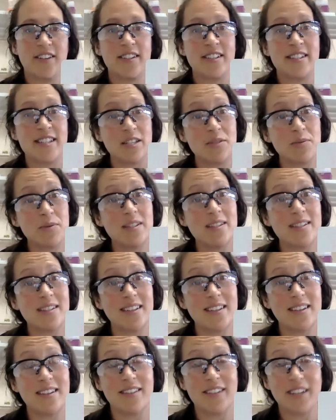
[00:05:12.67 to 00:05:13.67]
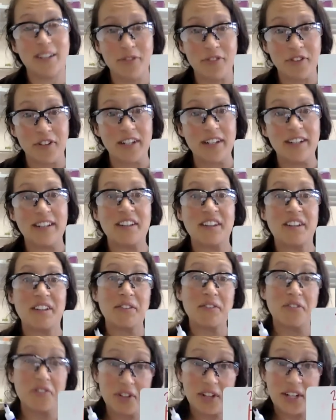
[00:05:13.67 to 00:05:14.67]
because this one's a little different, a
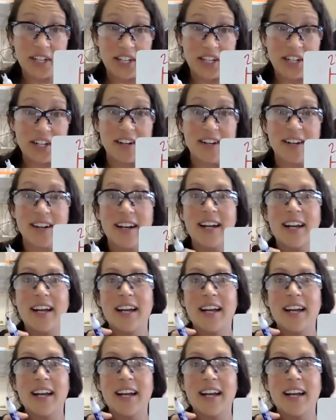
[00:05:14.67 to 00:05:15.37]
little trickier,